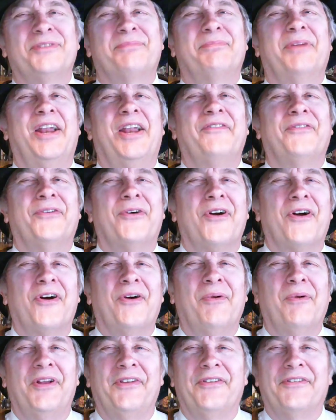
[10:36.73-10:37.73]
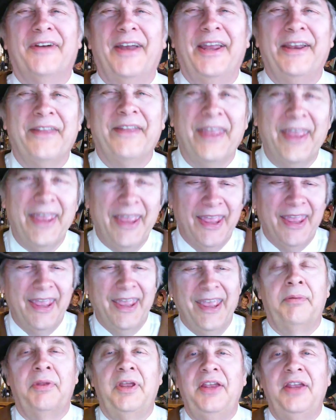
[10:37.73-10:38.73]
metaphorical ones, right?
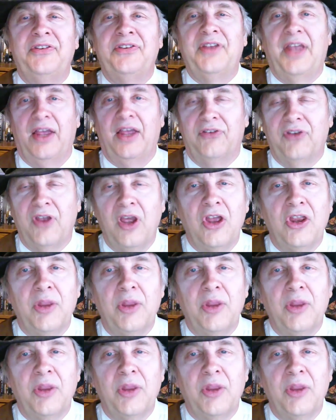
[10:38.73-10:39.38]
He says